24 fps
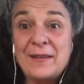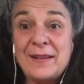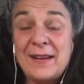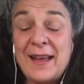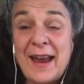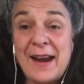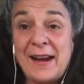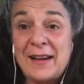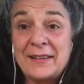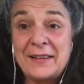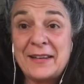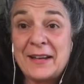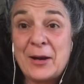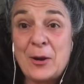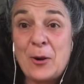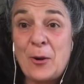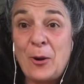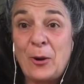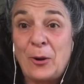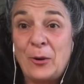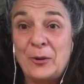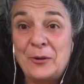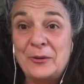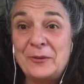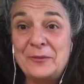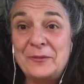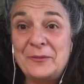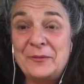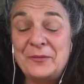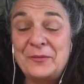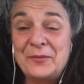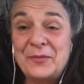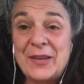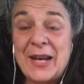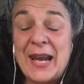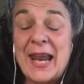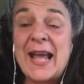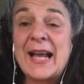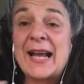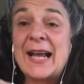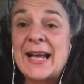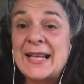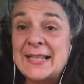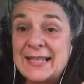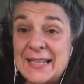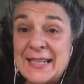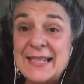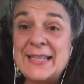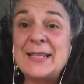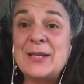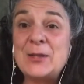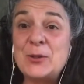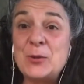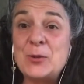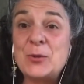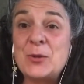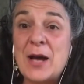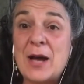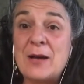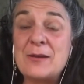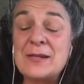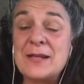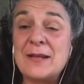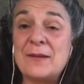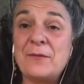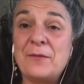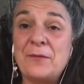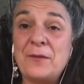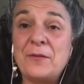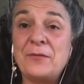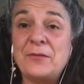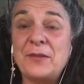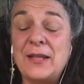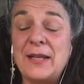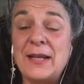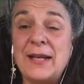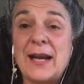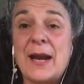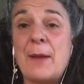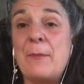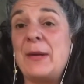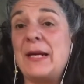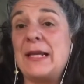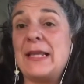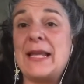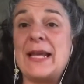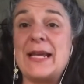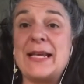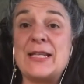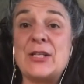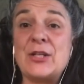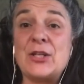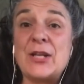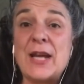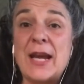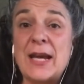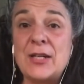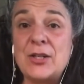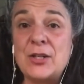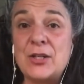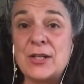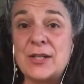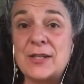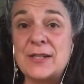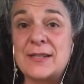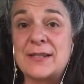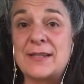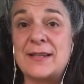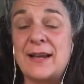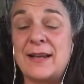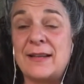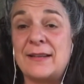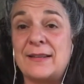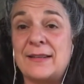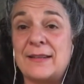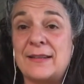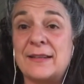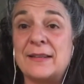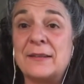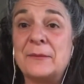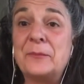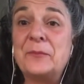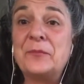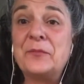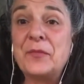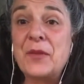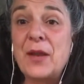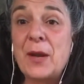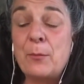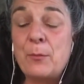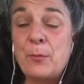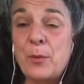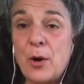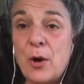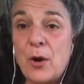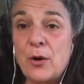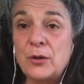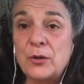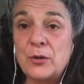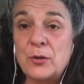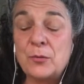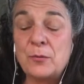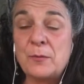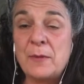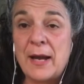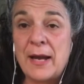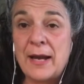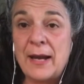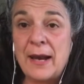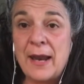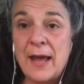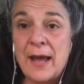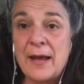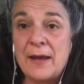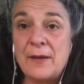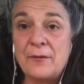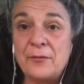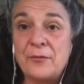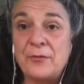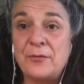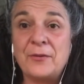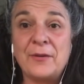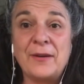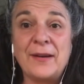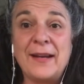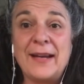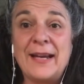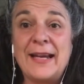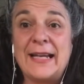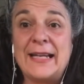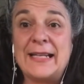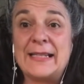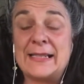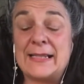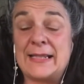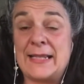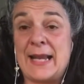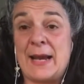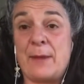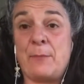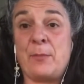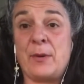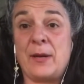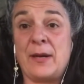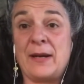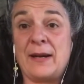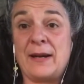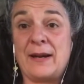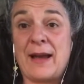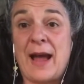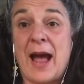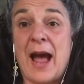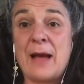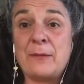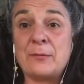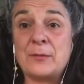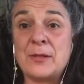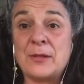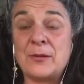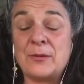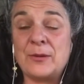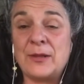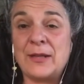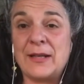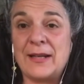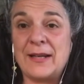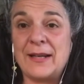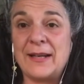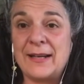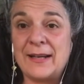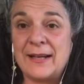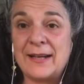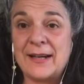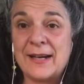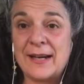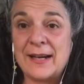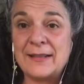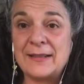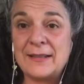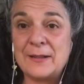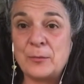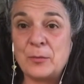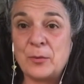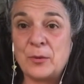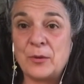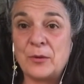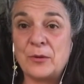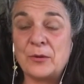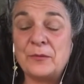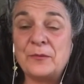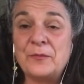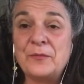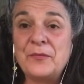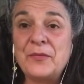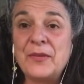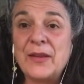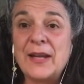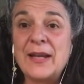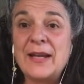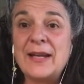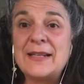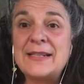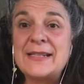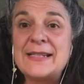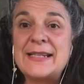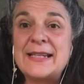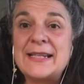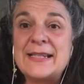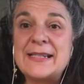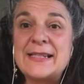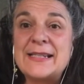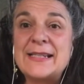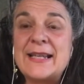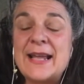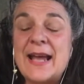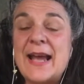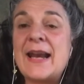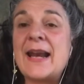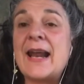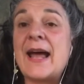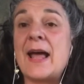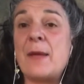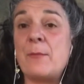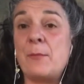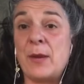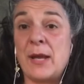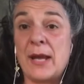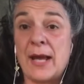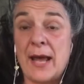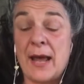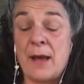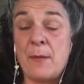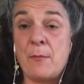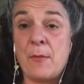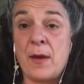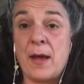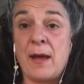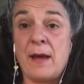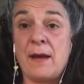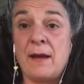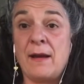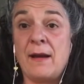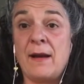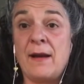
had the call like I did in 2015. I mean, the changes that brought to my life is they've been absolutely incredible. Since then, I became a